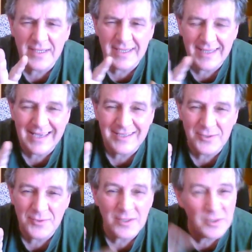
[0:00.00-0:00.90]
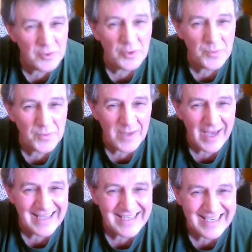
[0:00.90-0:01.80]
connect to the group
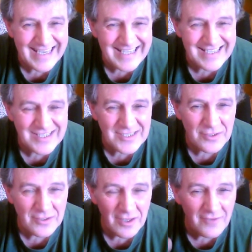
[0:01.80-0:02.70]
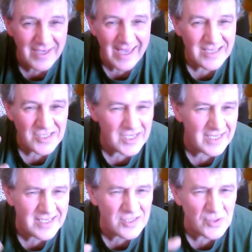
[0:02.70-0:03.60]
and its loving energy
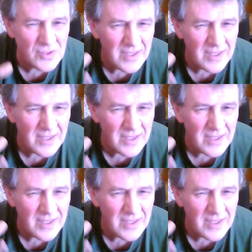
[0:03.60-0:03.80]
and its